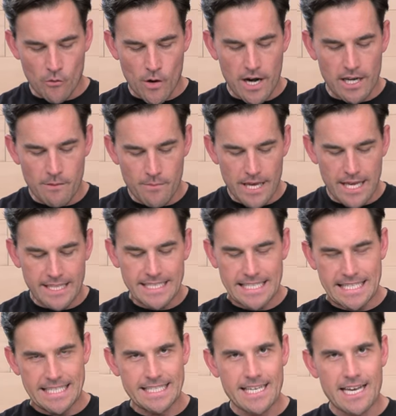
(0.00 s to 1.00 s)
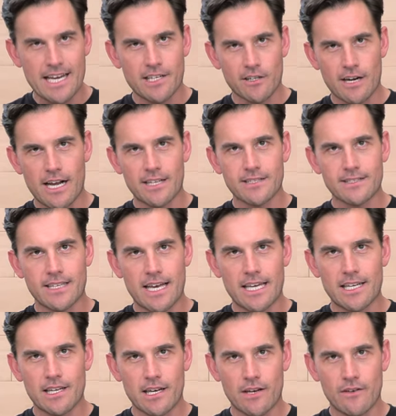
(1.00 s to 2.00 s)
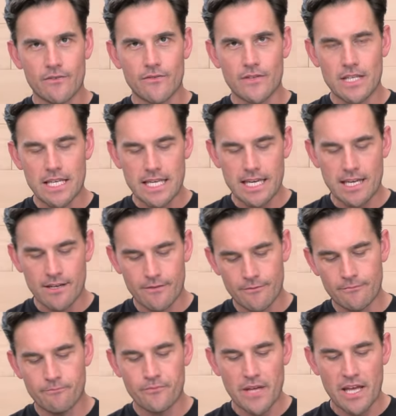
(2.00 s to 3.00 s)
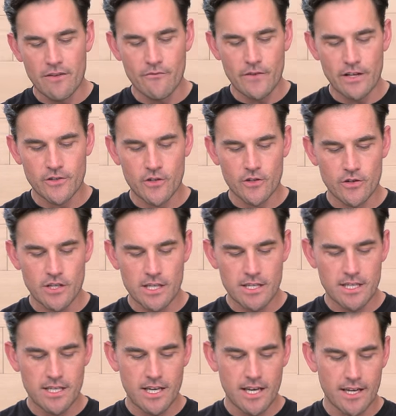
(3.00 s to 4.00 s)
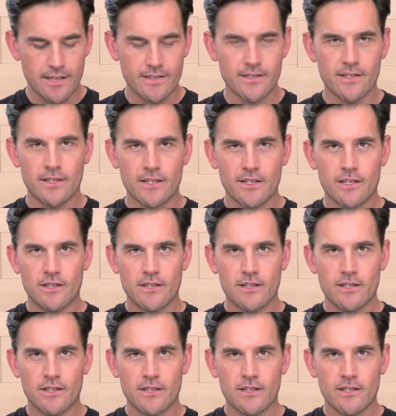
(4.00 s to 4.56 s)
riding pants inside or outside of the Adventure GTX.